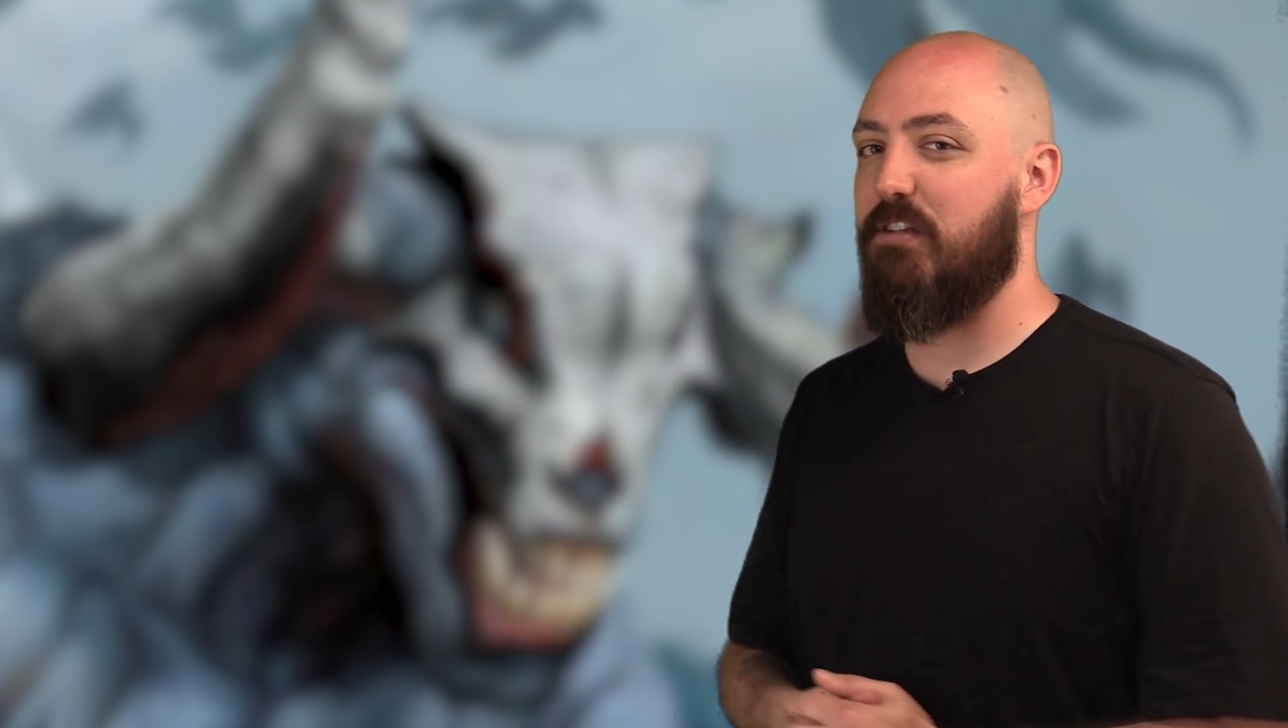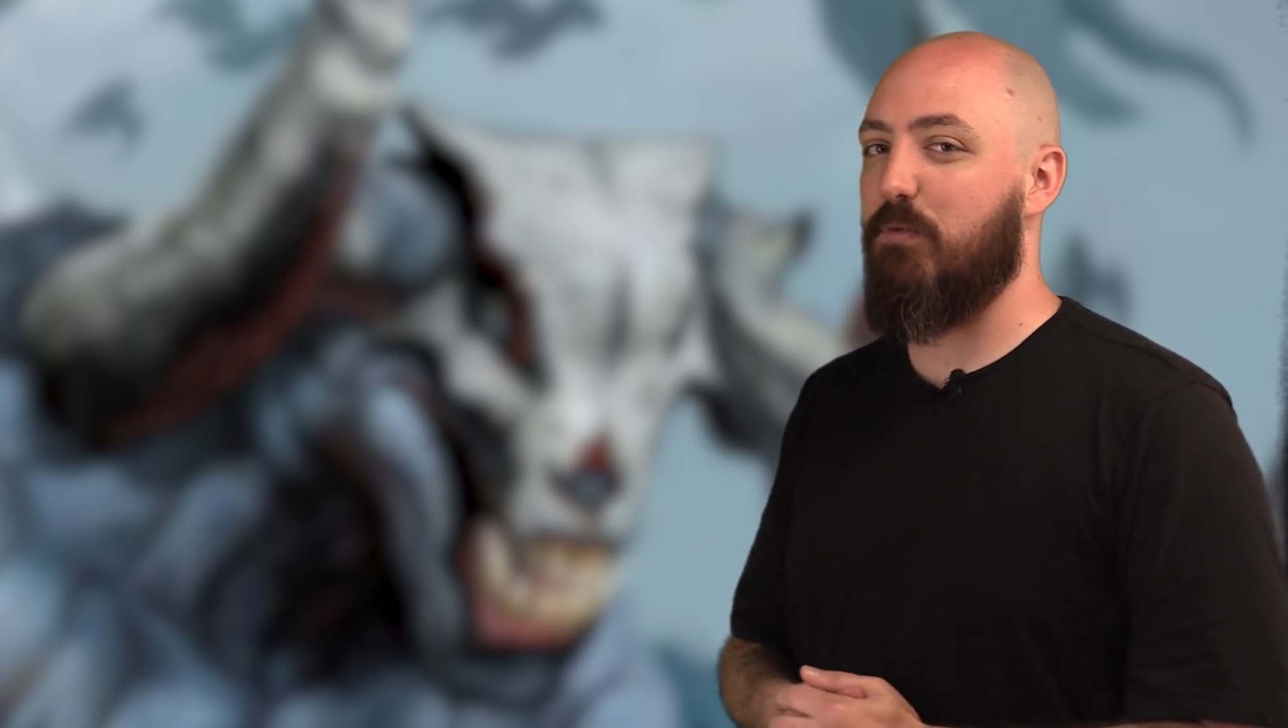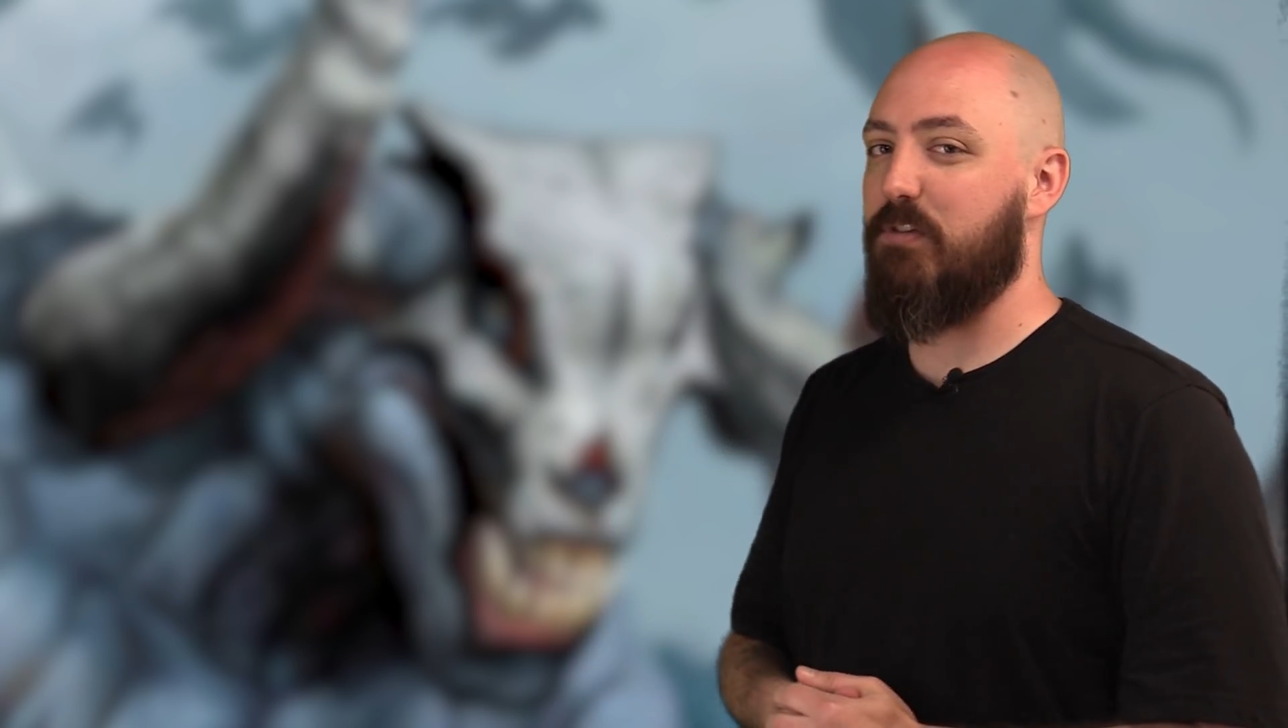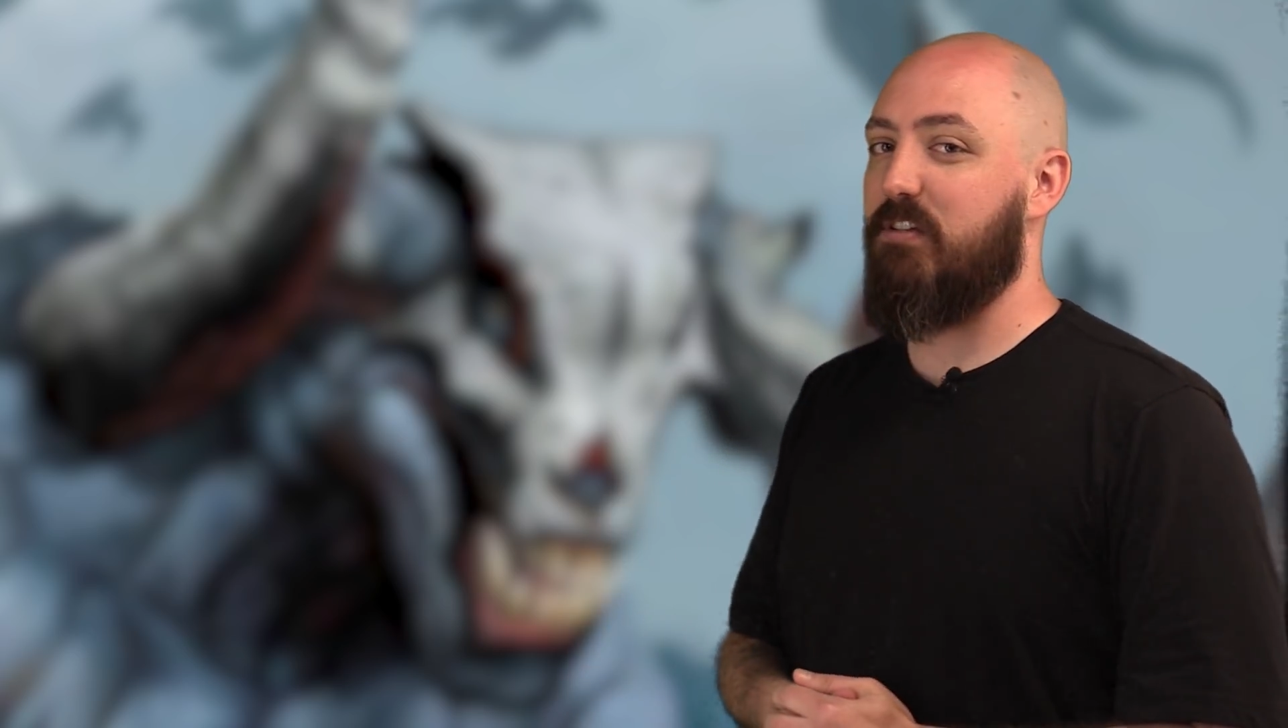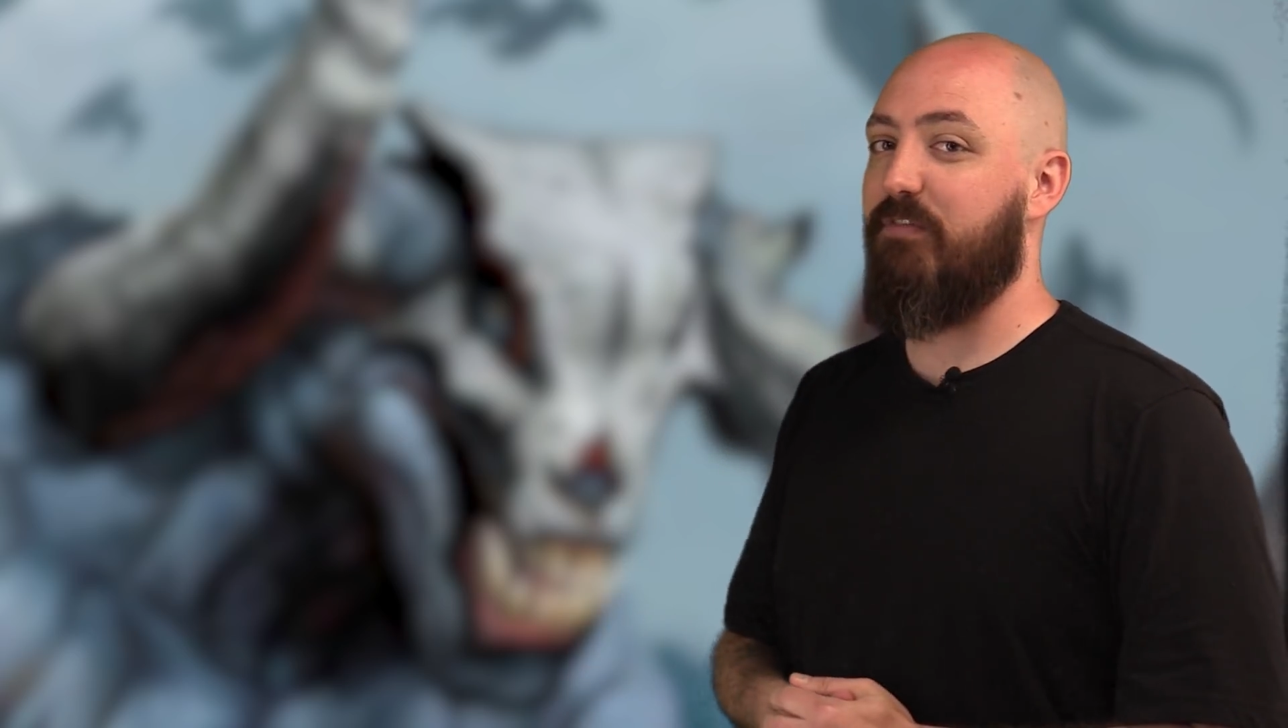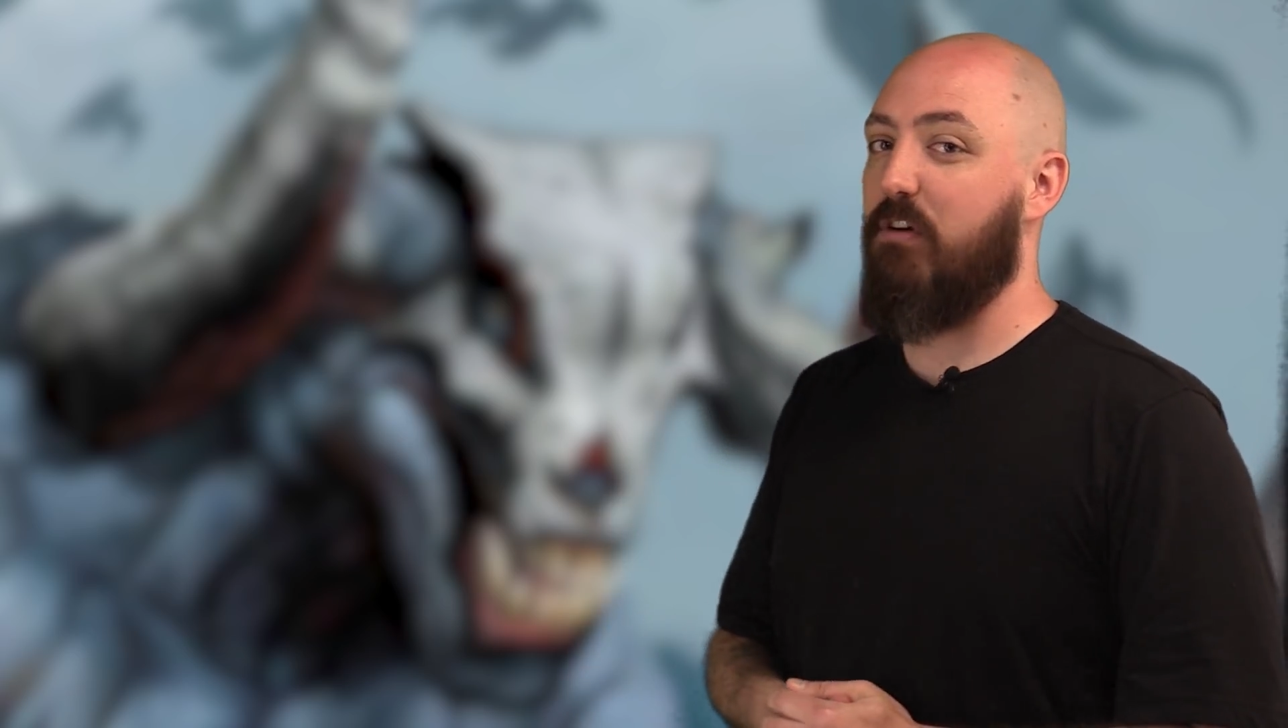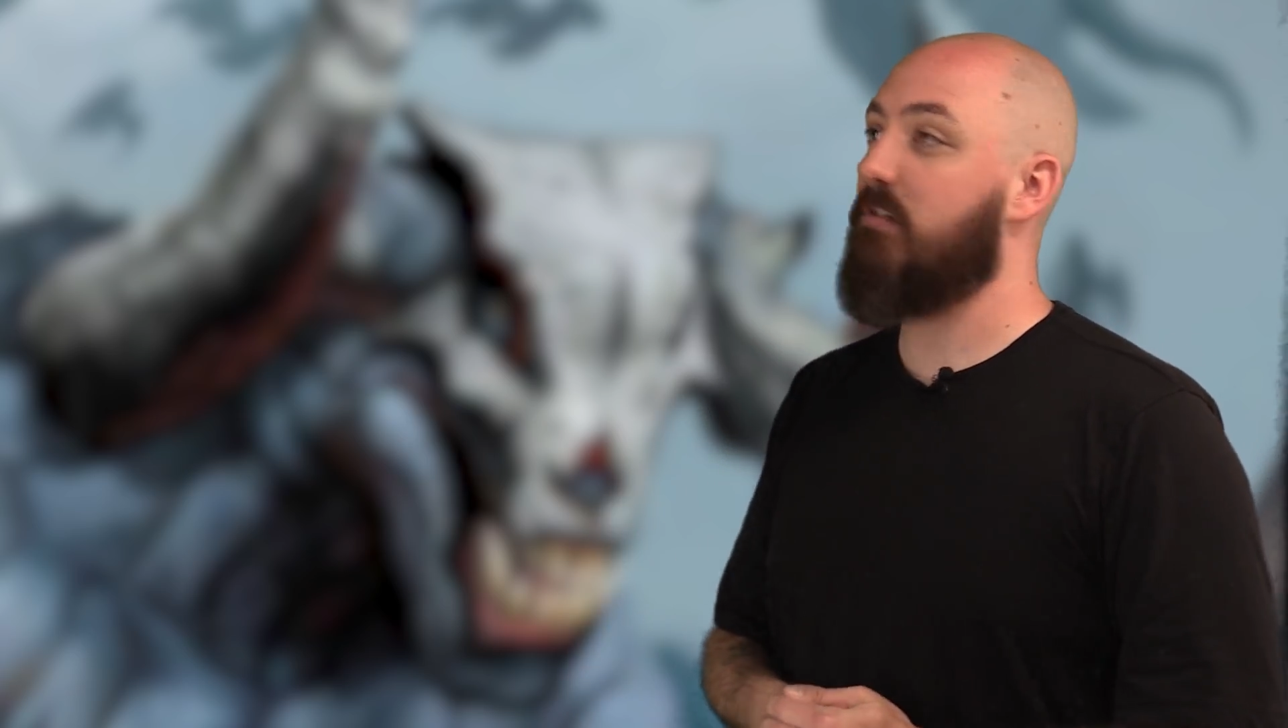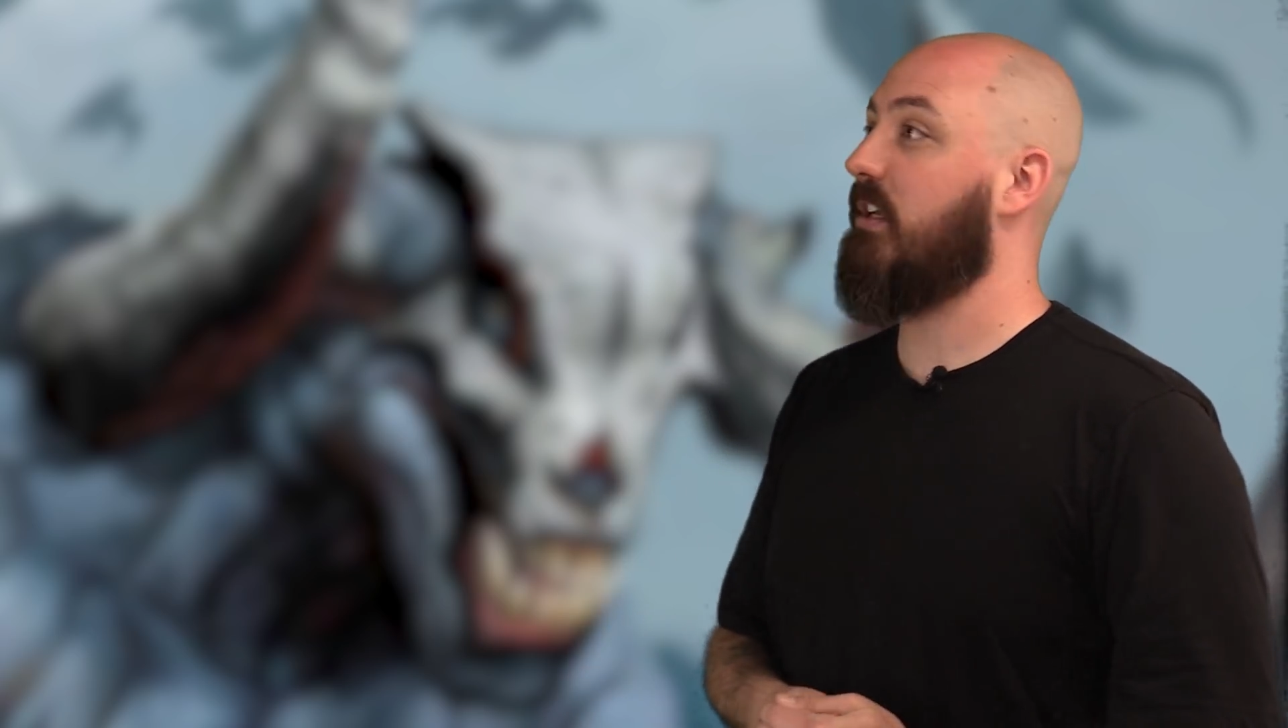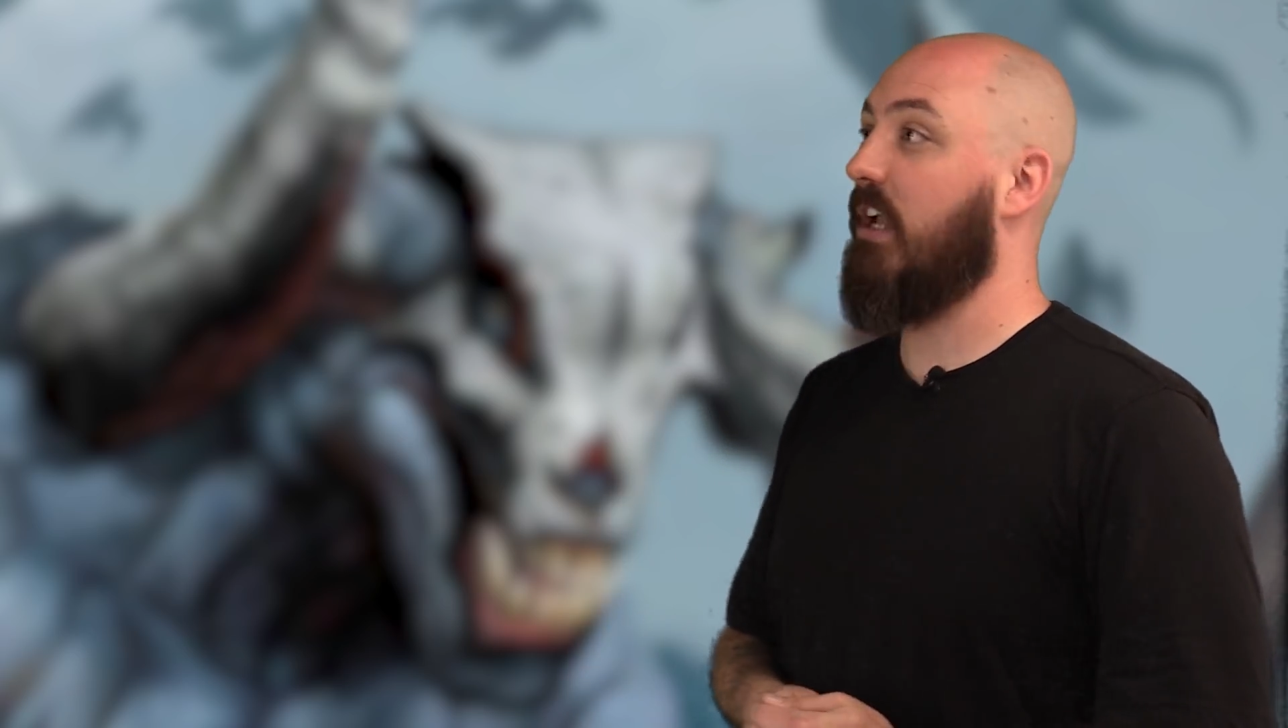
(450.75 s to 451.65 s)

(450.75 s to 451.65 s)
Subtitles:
that you want to see first,